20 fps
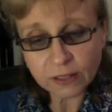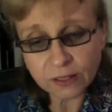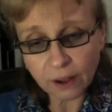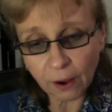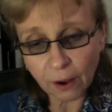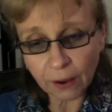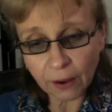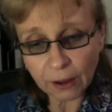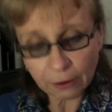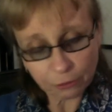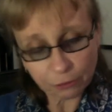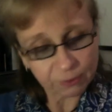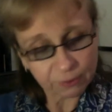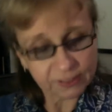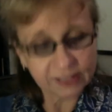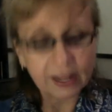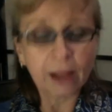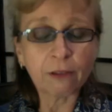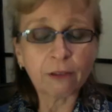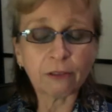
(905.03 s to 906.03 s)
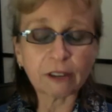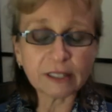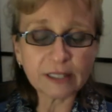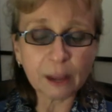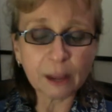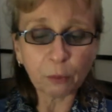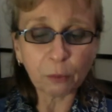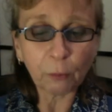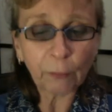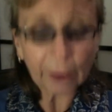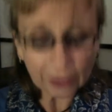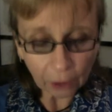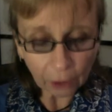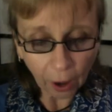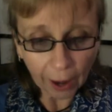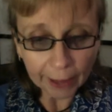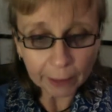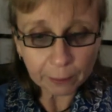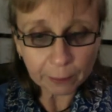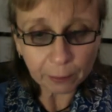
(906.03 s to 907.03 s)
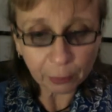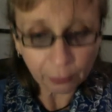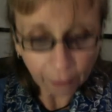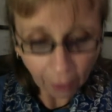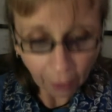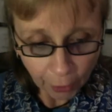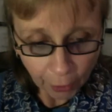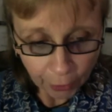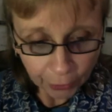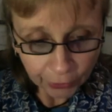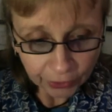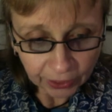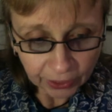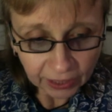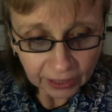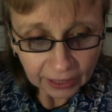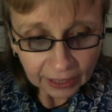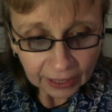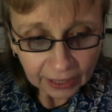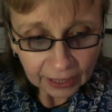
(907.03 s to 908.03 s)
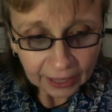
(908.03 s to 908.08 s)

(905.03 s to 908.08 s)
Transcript: So if, say for example, we're lying prone